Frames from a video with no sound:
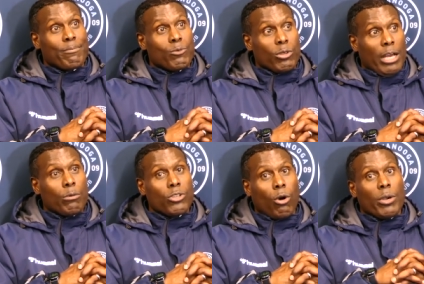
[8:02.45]
So that
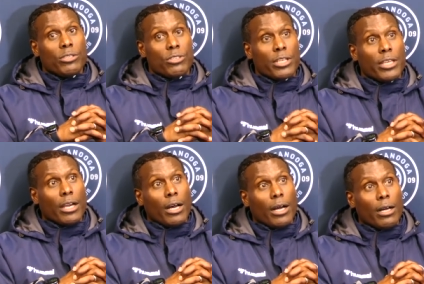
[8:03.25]
was always the
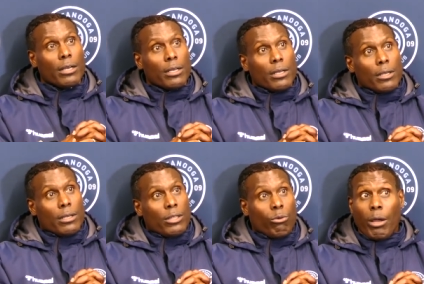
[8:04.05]

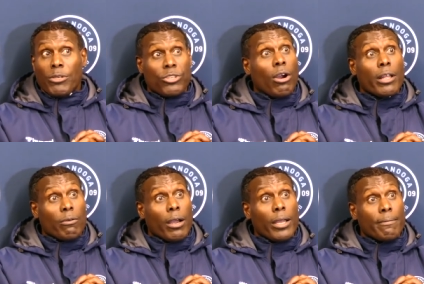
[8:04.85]
way we started,
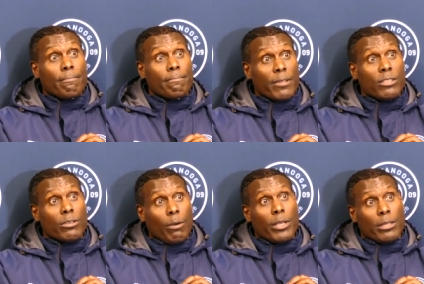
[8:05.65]
right?
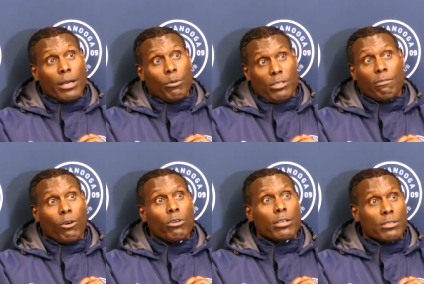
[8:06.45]
That was our
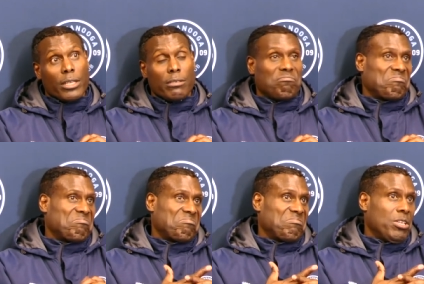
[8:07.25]
focus. And,
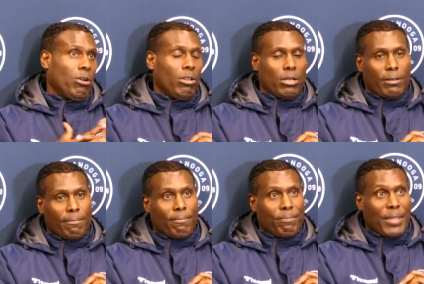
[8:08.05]
you know, look,
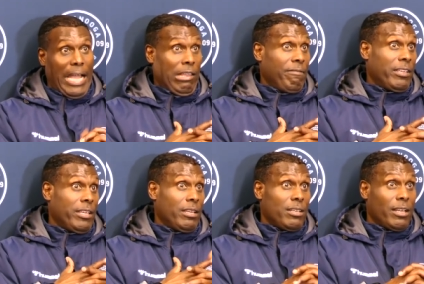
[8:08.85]
I love the
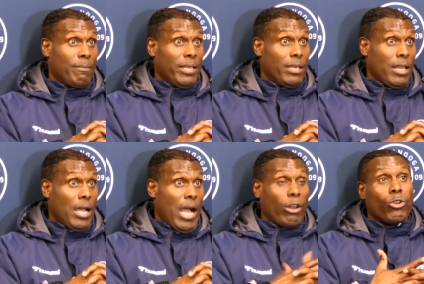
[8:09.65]
kid. I mean,
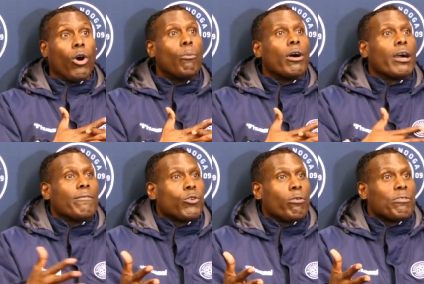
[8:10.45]
I don't know him well. I've
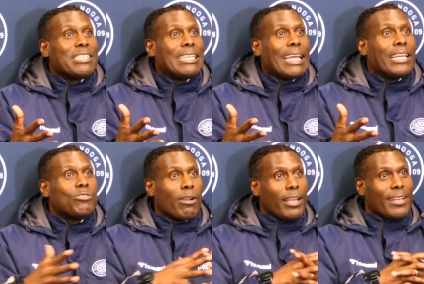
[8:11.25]
known him for 10 days,
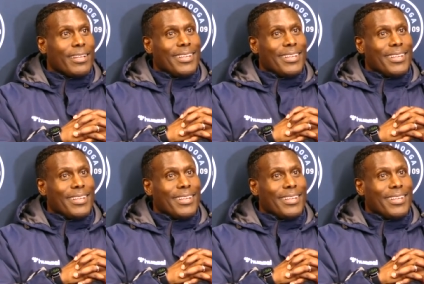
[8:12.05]
right?